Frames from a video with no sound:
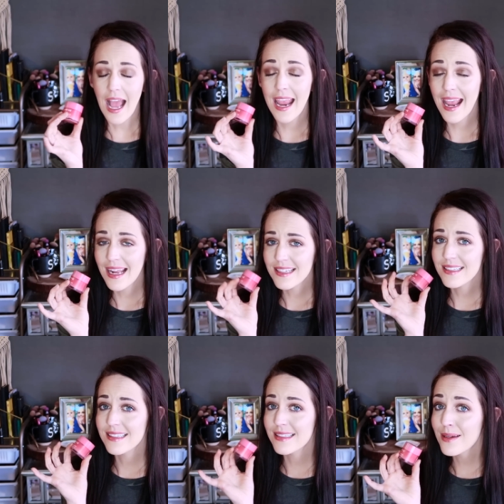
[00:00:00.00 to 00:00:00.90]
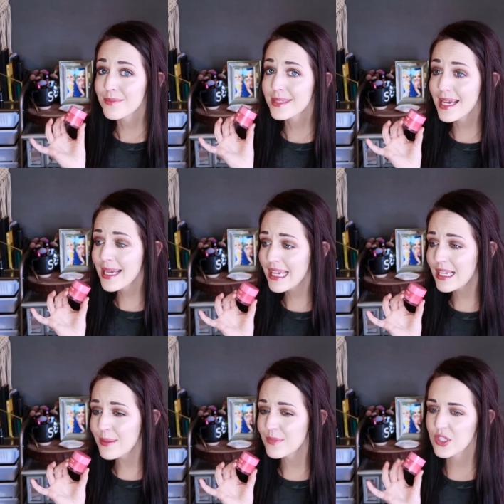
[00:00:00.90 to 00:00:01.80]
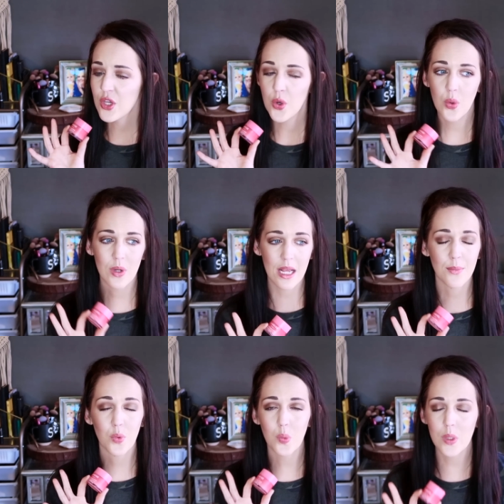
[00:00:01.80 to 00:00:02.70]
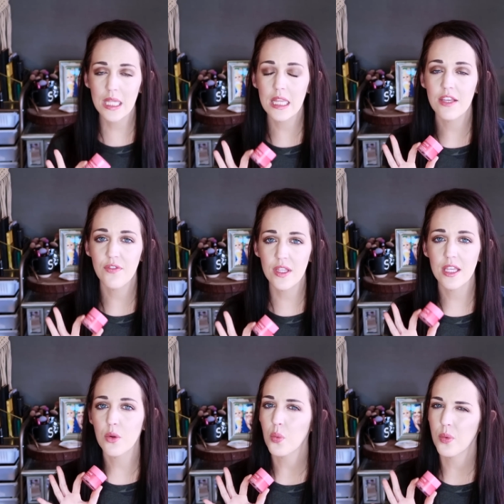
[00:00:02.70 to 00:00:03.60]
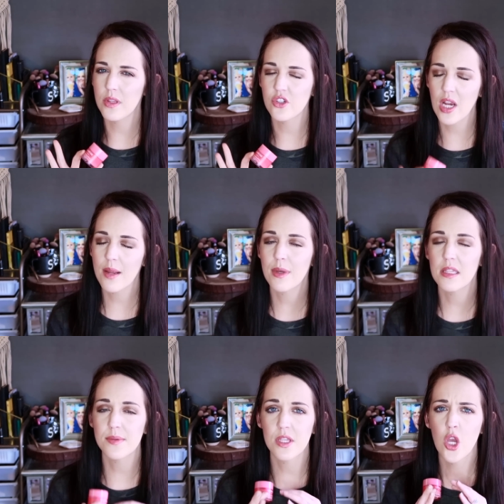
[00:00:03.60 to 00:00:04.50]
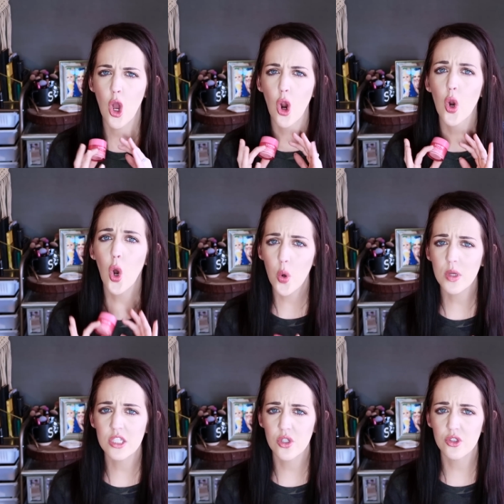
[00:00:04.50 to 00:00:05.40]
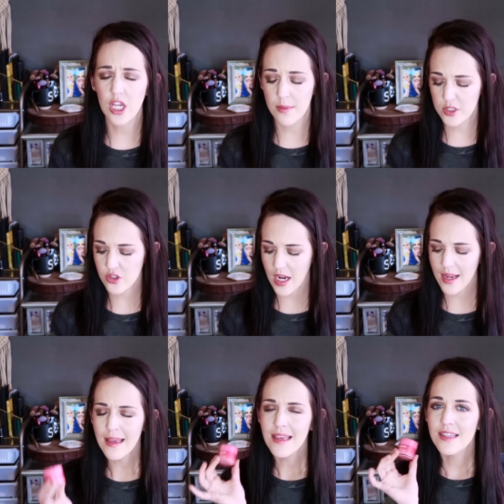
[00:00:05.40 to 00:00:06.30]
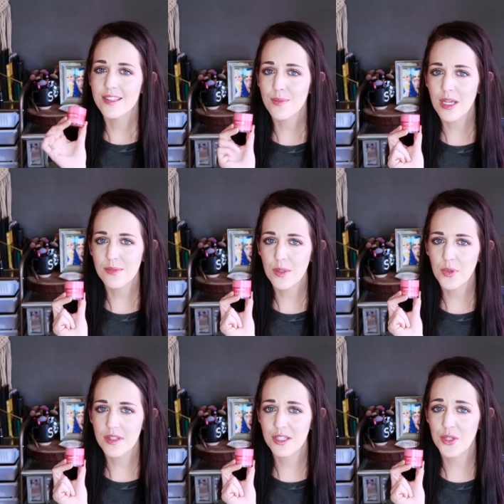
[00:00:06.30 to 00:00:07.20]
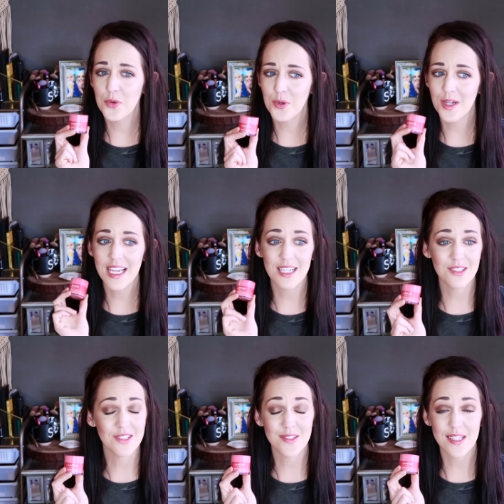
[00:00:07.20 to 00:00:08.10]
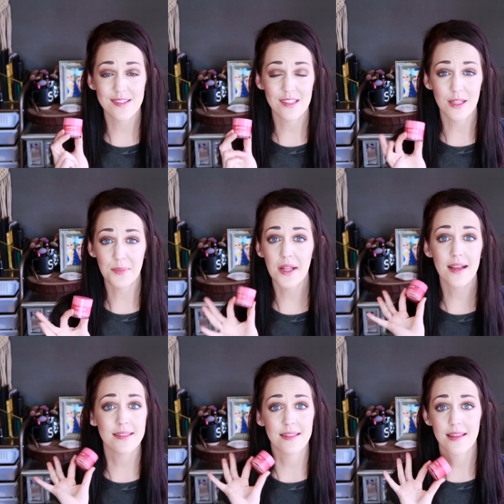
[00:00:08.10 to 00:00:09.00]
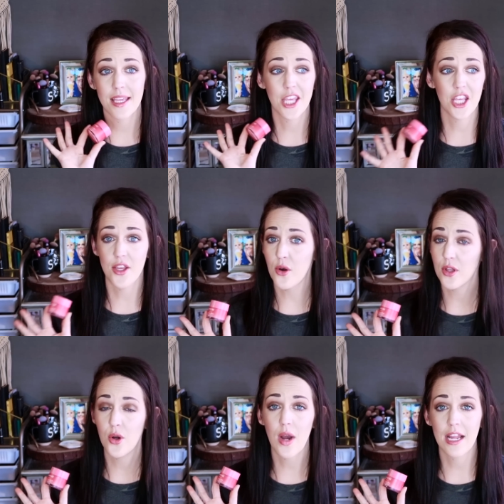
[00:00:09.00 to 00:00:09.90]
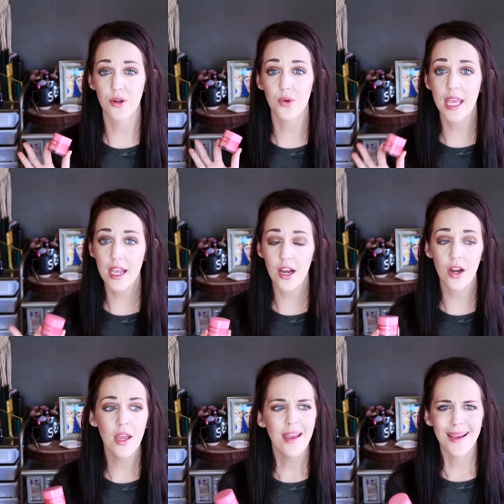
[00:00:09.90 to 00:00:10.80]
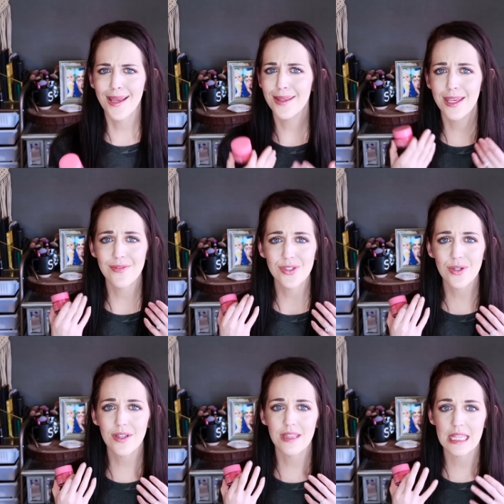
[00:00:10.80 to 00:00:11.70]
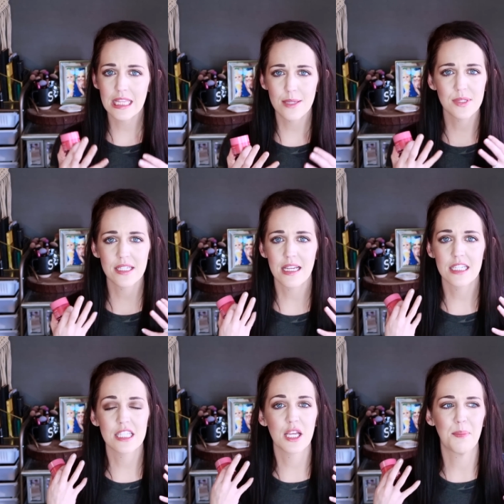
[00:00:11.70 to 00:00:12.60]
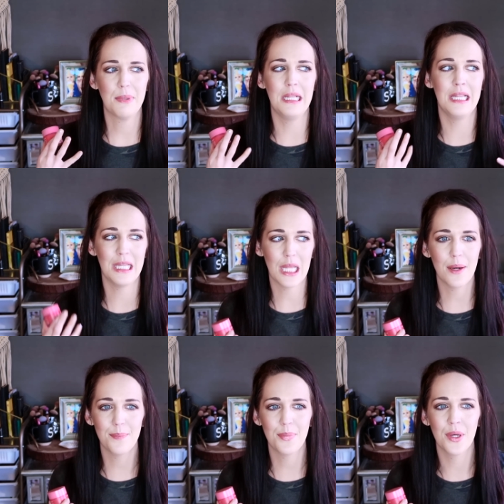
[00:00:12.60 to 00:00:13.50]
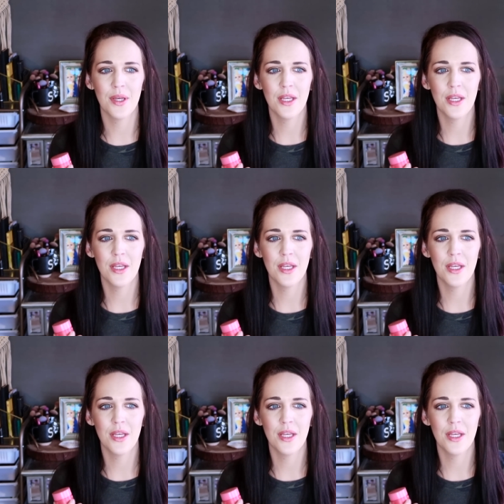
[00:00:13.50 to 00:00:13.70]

and sometimes when i'm really feeling really dry on my lips are always so chapped and dry. Sometimes I'll bring this to work and use this as a lip gloss and like YOLO, I don't care. It gives your lips a nice like plump